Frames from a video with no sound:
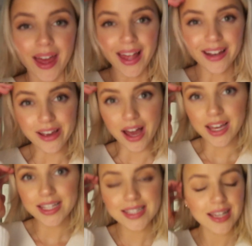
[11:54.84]
Hello
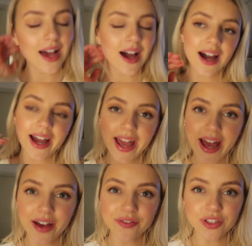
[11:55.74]
guys, I
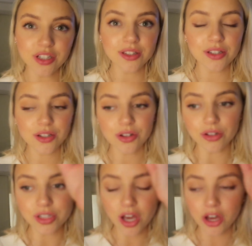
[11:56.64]
have just
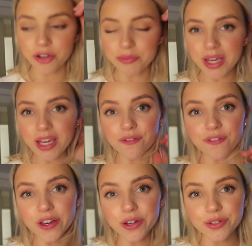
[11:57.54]
got home. It
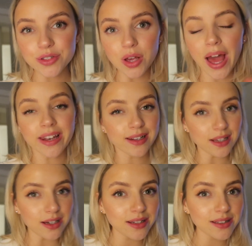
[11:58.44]
feels and
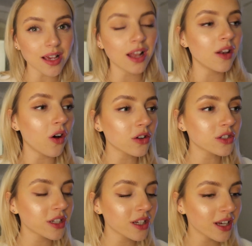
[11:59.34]
looks a
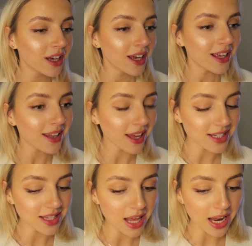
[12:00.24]
lot
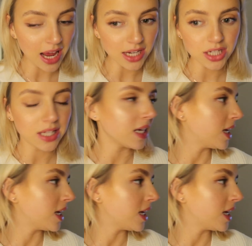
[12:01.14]
later than it actually